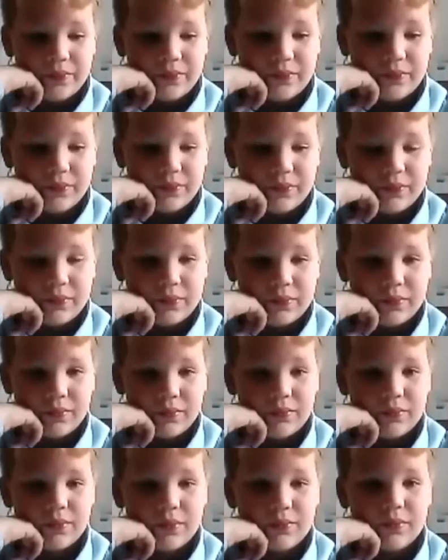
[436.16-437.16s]

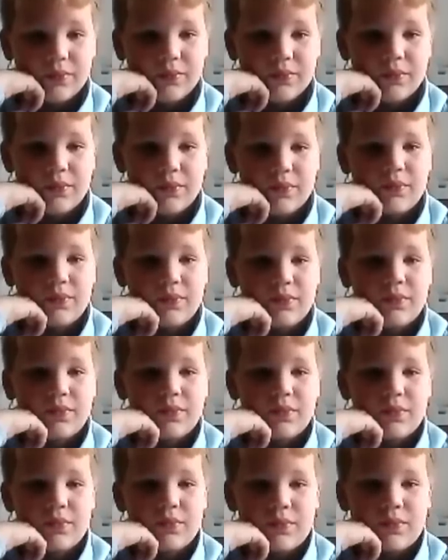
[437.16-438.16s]

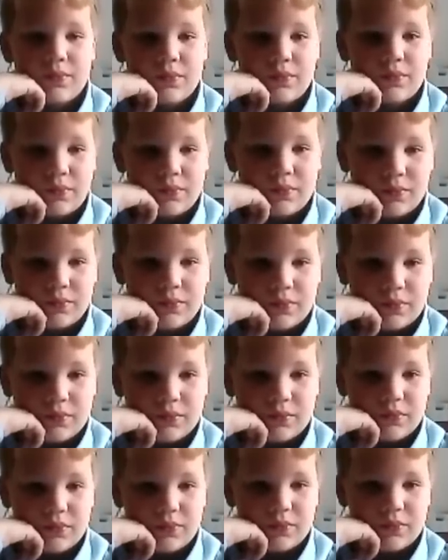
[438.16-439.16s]

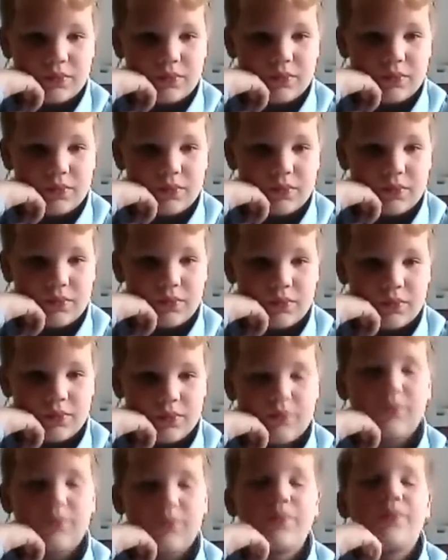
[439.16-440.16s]

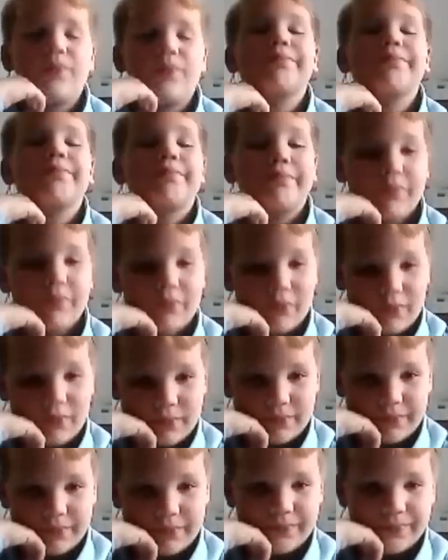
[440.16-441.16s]

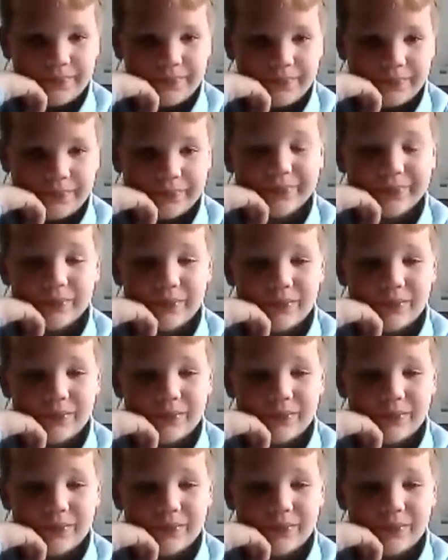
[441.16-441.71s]
No words are spoken by the person on screen.